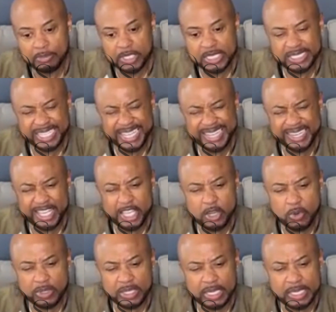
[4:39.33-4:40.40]
just to kind of
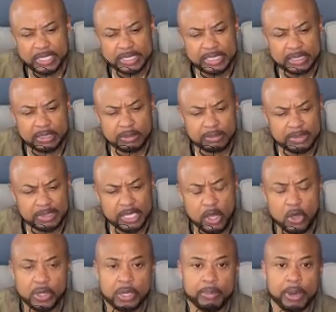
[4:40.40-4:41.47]
hear what they
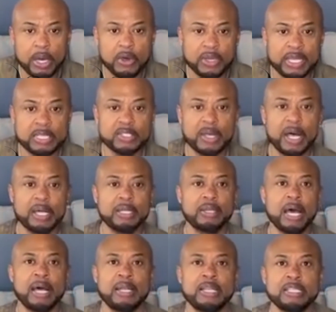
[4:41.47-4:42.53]
talking about. And so
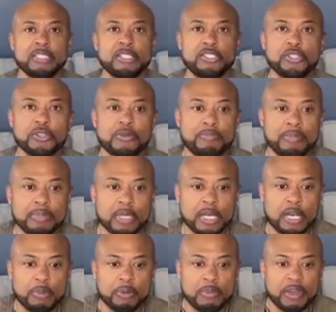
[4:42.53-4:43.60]
I listened to a
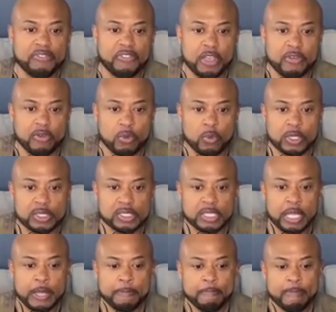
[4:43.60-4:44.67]
couple of my favorite ones,
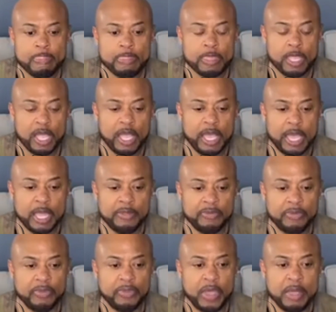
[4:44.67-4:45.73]

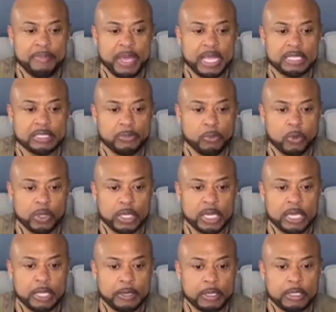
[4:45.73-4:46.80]
and they made some really
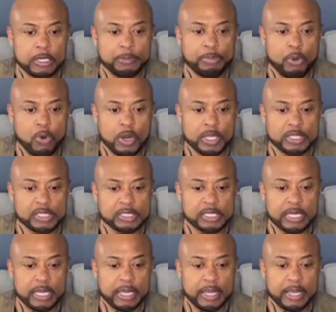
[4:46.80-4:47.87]
good
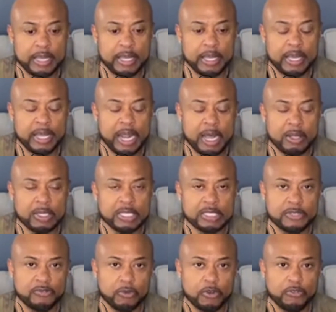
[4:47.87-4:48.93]
points. And I'll
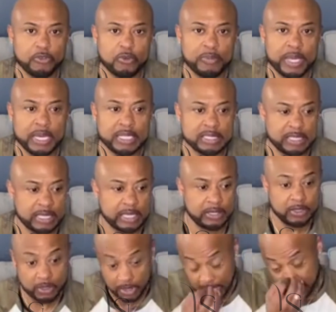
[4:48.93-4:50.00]
listen for a few minutes, and
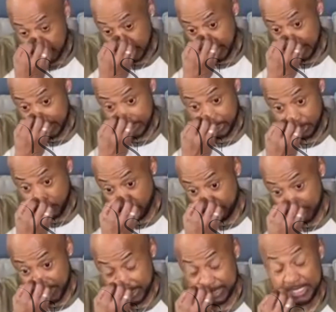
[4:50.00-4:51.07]
then I get on,
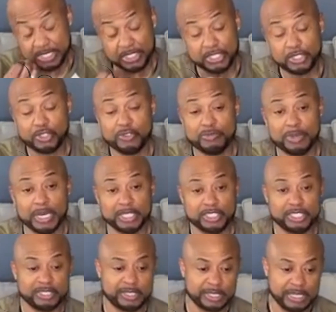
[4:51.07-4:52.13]
because it's just too
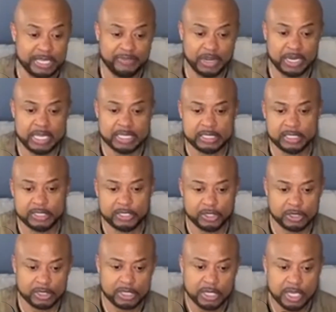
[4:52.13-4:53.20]
much to even listen to